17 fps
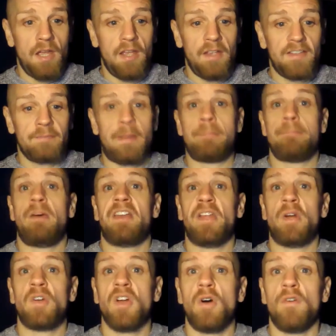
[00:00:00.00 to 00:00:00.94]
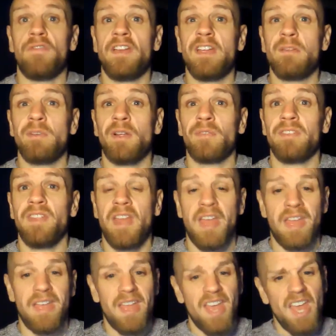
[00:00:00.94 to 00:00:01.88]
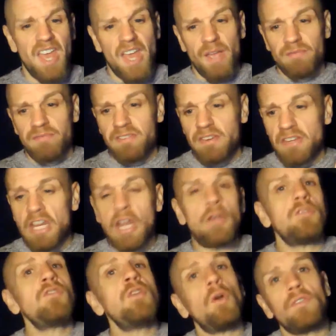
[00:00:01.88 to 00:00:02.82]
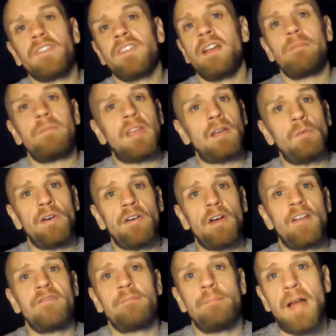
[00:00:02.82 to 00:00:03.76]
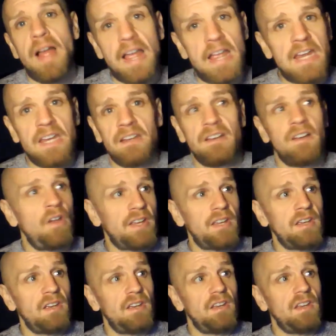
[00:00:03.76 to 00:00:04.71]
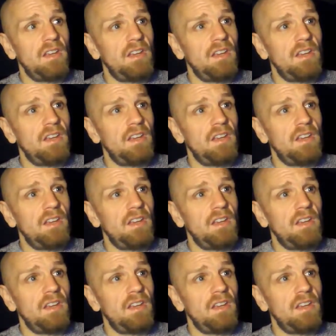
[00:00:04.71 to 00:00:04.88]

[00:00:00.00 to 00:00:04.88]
Spent money on coffee when I was there. Not something where I've paid like